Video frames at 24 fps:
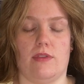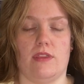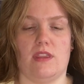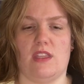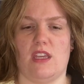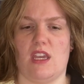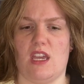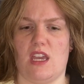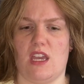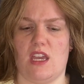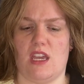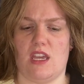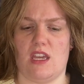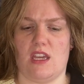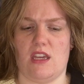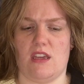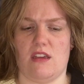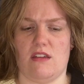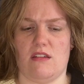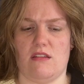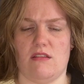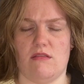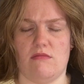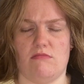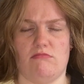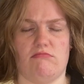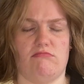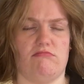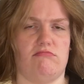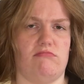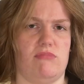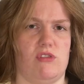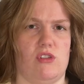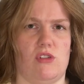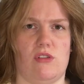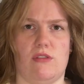the
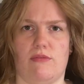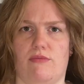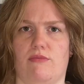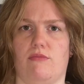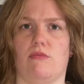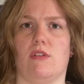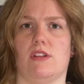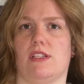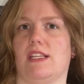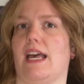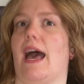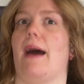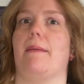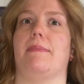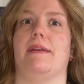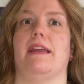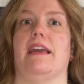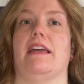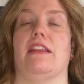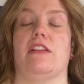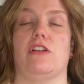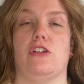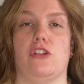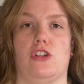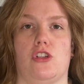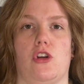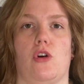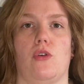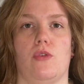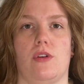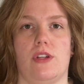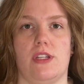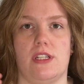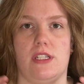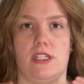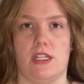sort of what's happening at the
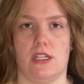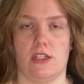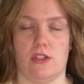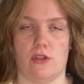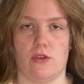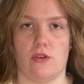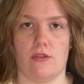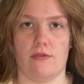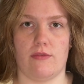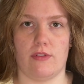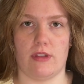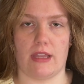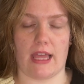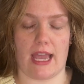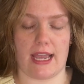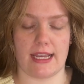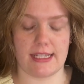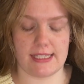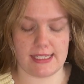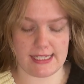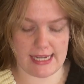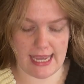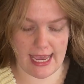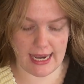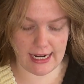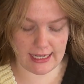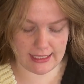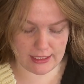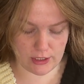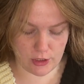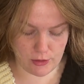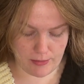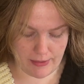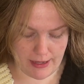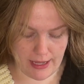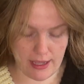shoulders to sort of relax down a
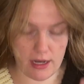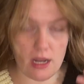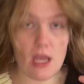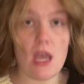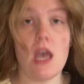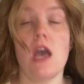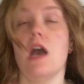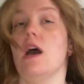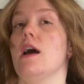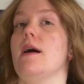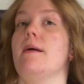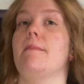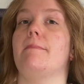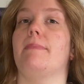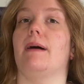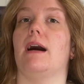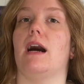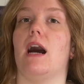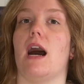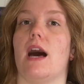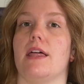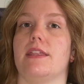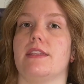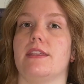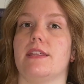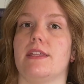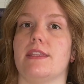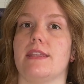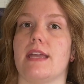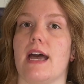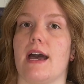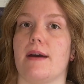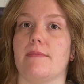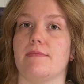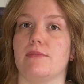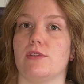little bit. But other than
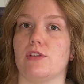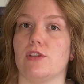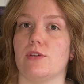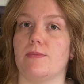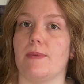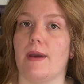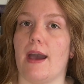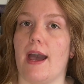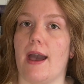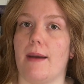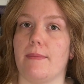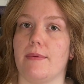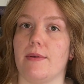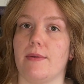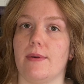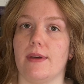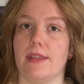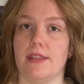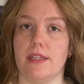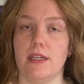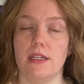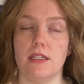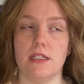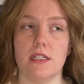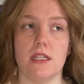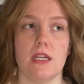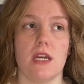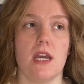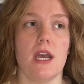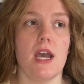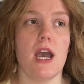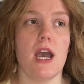that, I'm super happy with it.